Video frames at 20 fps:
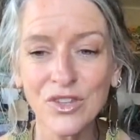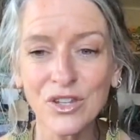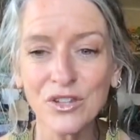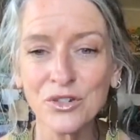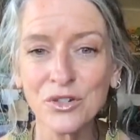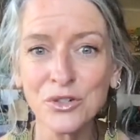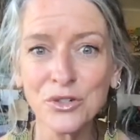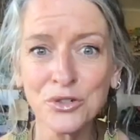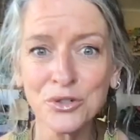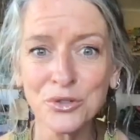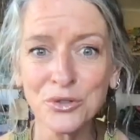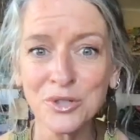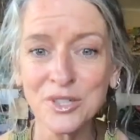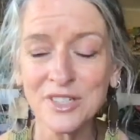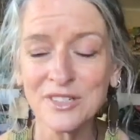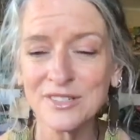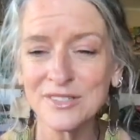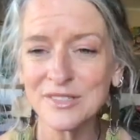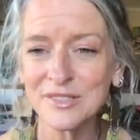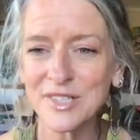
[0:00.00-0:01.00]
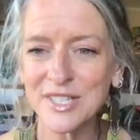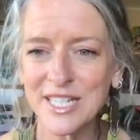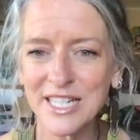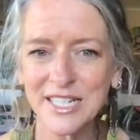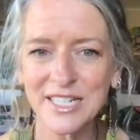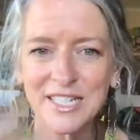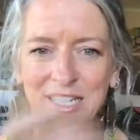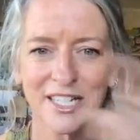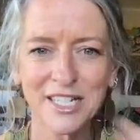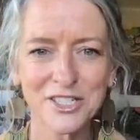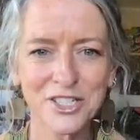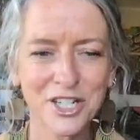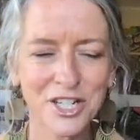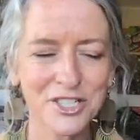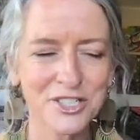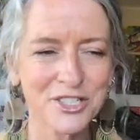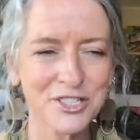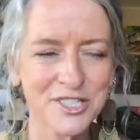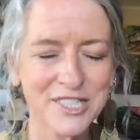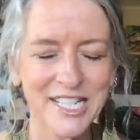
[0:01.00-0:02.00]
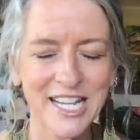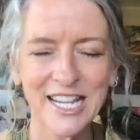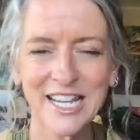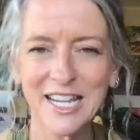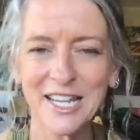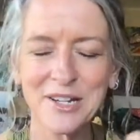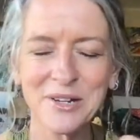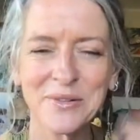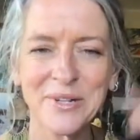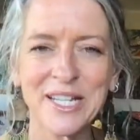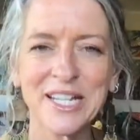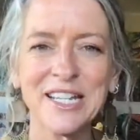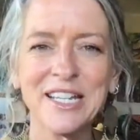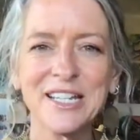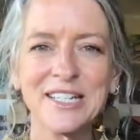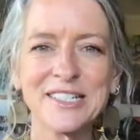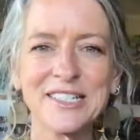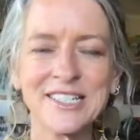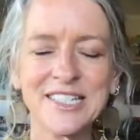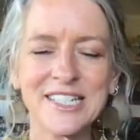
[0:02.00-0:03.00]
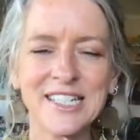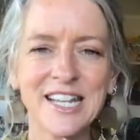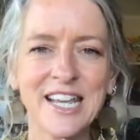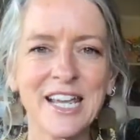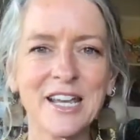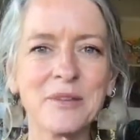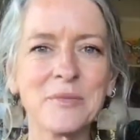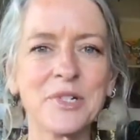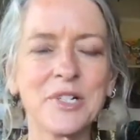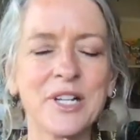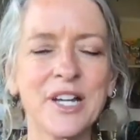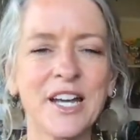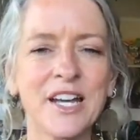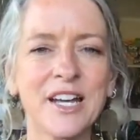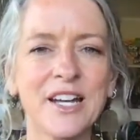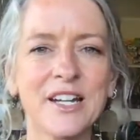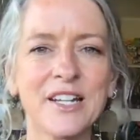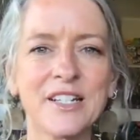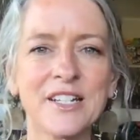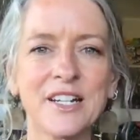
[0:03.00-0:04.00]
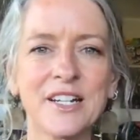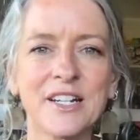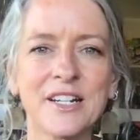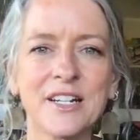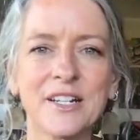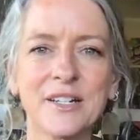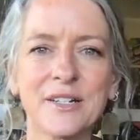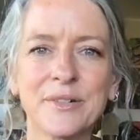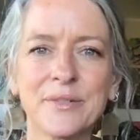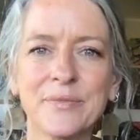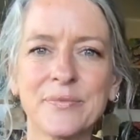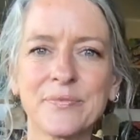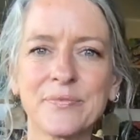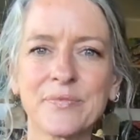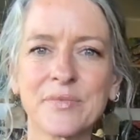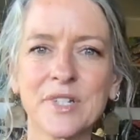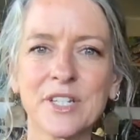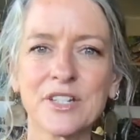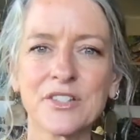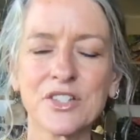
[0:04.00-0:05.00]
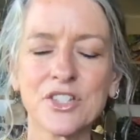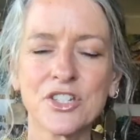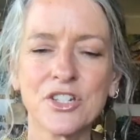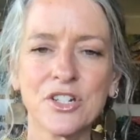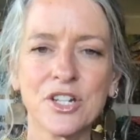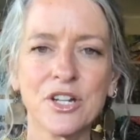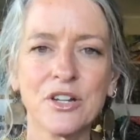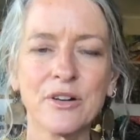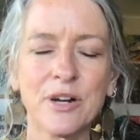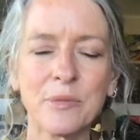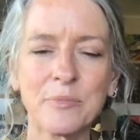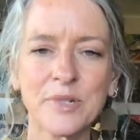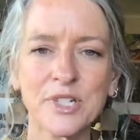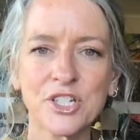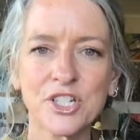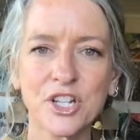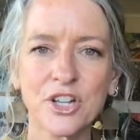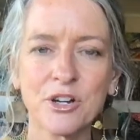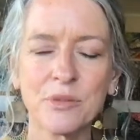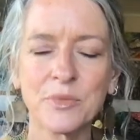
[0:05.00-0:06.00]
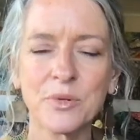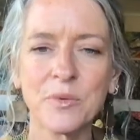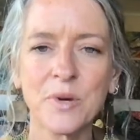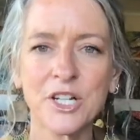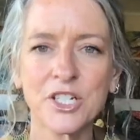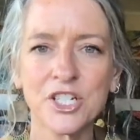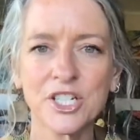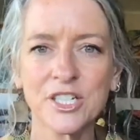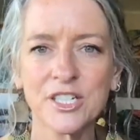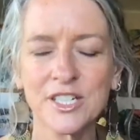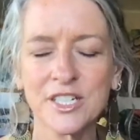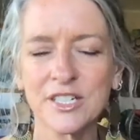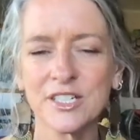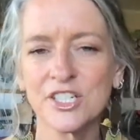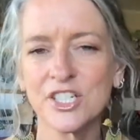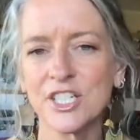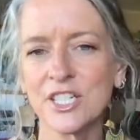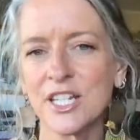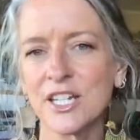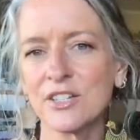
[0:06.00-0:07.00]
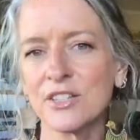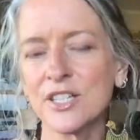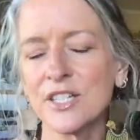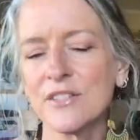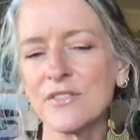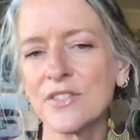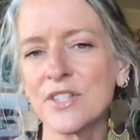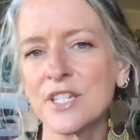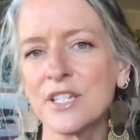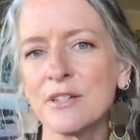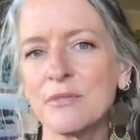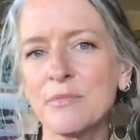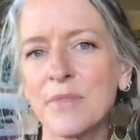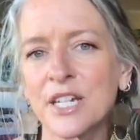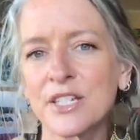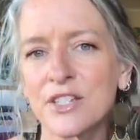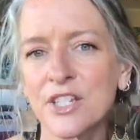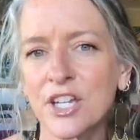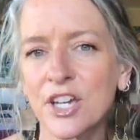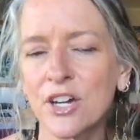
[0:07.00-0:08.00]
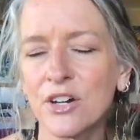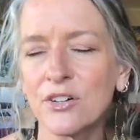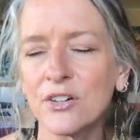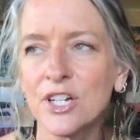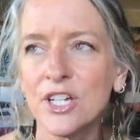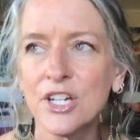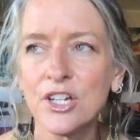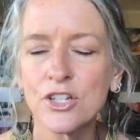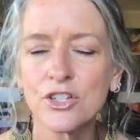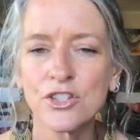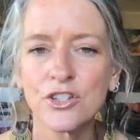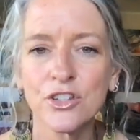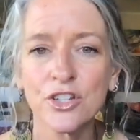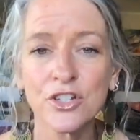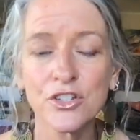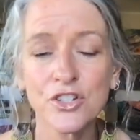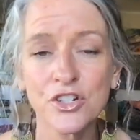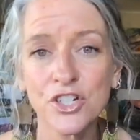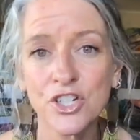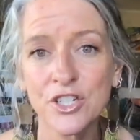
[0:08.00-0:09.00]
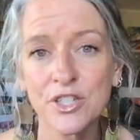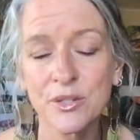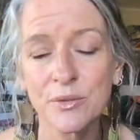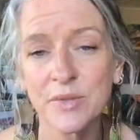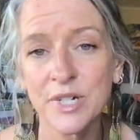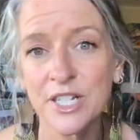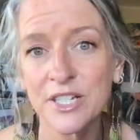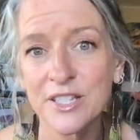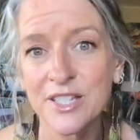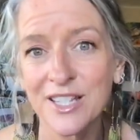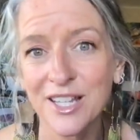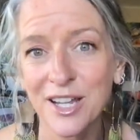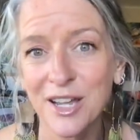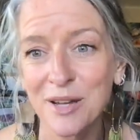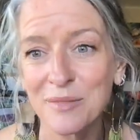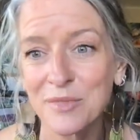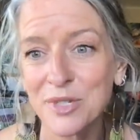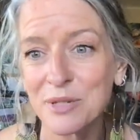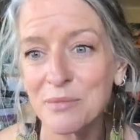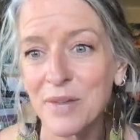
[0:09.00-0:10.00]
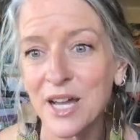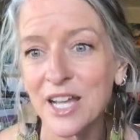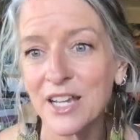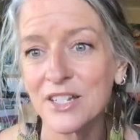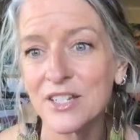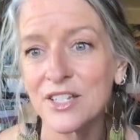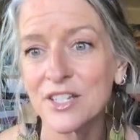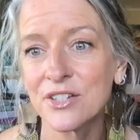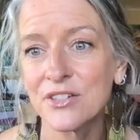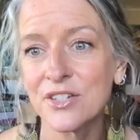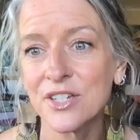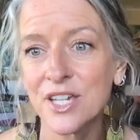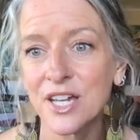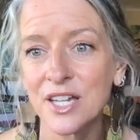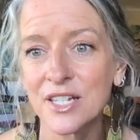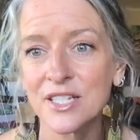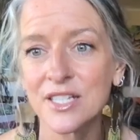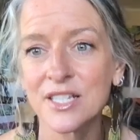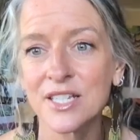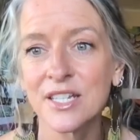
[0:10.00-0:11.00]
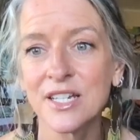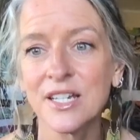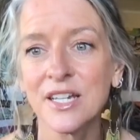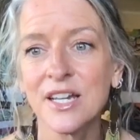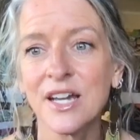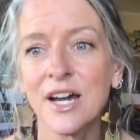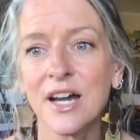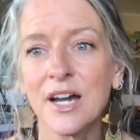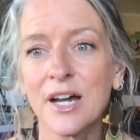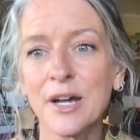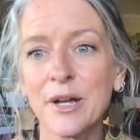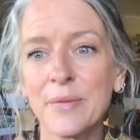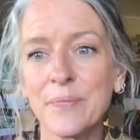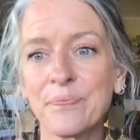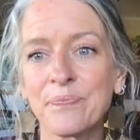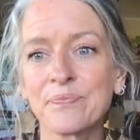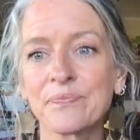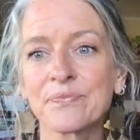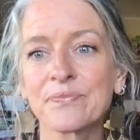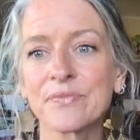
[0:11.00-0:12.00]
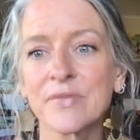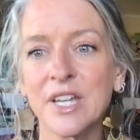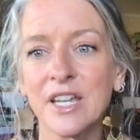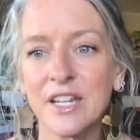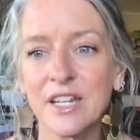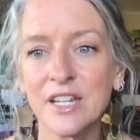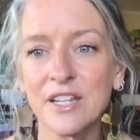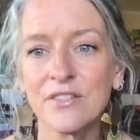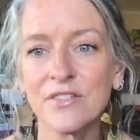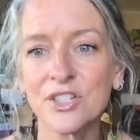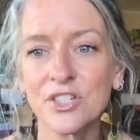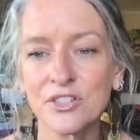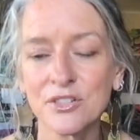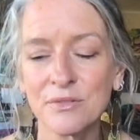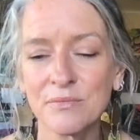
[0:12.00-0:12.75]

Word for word: who Sandy I talked to today. Anyway, Nadine Hamill had a, a studio up in Tacoma, Washington. She now lives in Mexico. So those are just the ones that come to mind. So yes, um, any of the